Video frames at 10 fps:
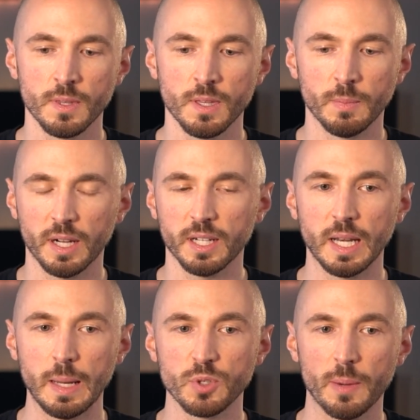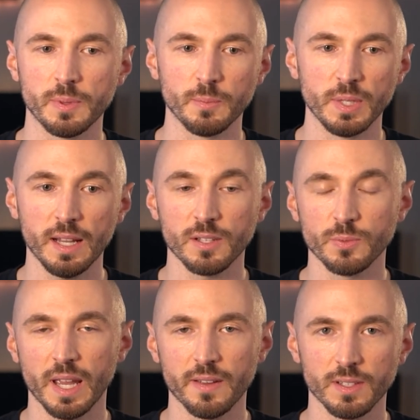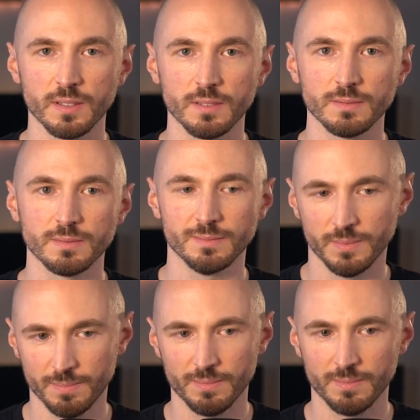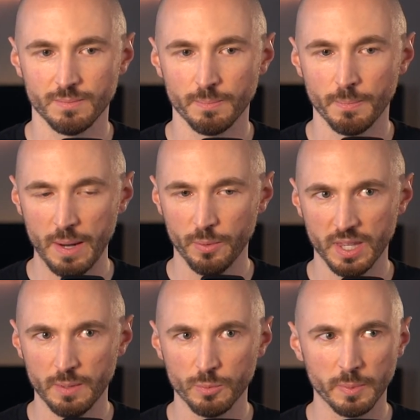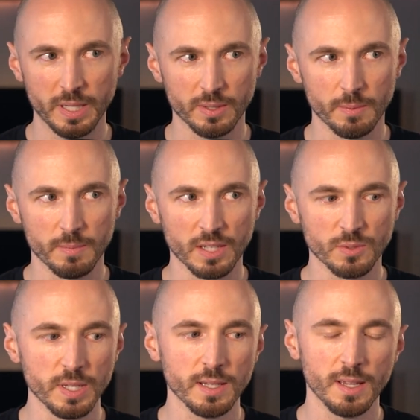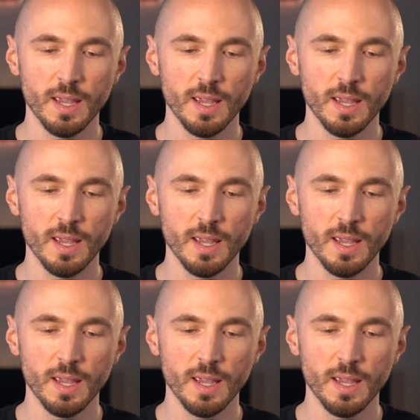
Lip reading: not going to name drop them yet because we haven't met with them or meeting with them next week.